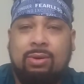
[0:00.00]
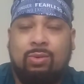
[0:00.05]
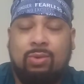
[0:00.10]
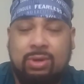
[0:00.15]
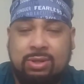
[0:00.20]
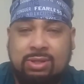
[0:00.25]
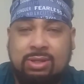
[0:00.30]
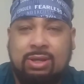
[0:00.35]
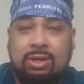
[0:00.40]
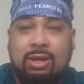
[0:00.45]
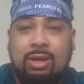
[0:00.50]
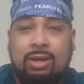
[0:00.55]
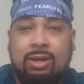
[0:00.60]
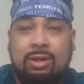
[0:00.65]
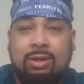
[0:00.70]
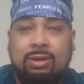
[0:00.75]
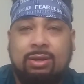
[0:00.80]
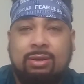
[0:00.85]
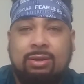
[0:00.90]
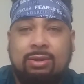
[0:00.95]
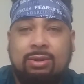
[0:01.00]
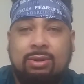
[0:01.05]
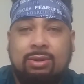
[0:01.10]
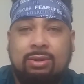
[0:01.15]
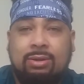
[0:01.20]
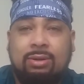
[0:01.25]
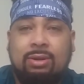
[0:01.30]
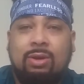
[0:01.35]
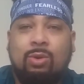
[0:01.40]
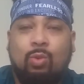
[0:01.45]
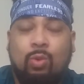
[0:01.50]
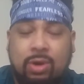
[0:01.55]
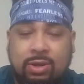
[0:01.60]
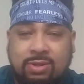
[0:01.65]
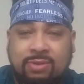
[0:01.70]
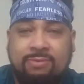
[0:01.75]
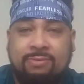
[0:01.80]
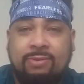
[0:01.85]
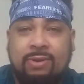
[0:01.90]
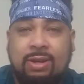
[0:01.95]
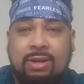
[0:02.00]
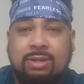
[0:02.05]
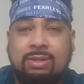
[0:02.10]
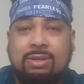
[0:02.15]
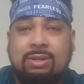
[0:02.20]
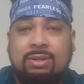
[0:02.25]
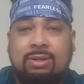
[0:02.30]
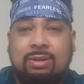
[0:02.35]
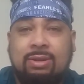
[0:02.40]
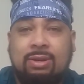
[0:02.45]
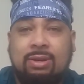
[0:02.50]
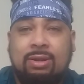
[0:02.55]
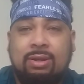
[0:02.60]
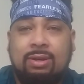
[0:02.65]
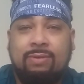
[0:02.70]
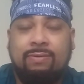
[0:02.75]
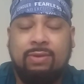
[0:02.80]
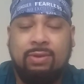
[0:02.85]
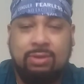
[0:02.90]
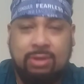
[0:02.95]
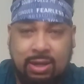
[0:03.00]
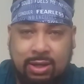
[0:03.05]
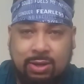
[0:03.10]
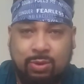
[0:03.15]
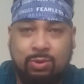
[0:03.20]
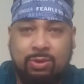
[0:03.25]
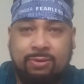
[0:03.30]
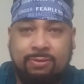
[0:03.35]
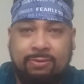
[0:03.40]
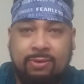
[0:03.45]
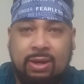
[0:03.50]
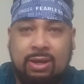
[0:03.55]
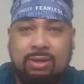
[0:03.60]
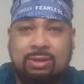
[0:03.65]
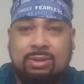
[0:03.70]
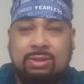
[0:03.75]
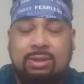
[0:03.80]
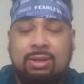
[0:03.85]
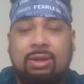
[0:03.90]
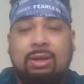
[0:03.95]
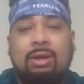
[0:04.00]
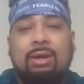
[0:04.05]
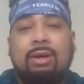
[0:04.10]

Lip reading: Once again, it wasn't fixed. If you think it was fixed,